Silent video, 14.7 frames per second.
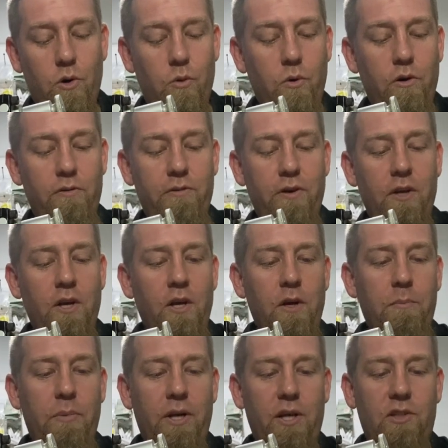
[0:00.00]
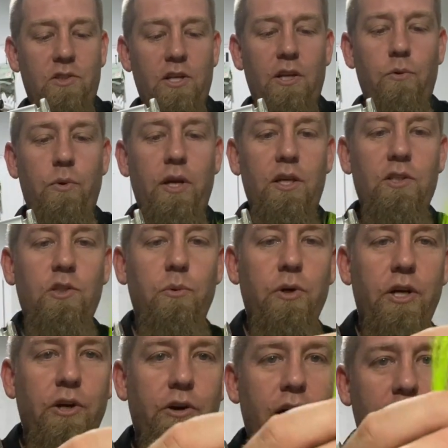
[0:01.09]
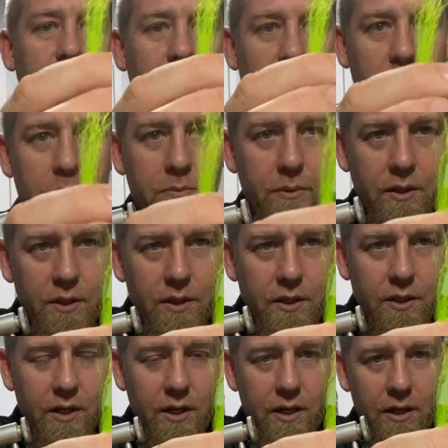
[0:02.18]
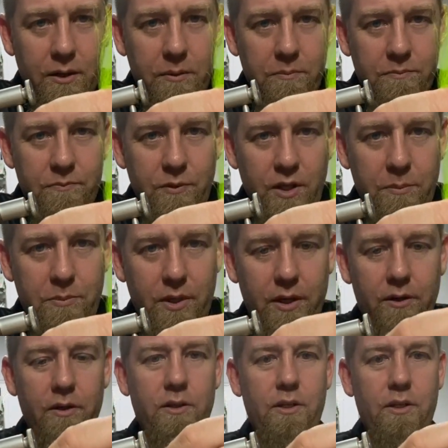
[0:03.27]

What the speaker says: Wolf, but an extended wing. So we're going to grab some kip tail.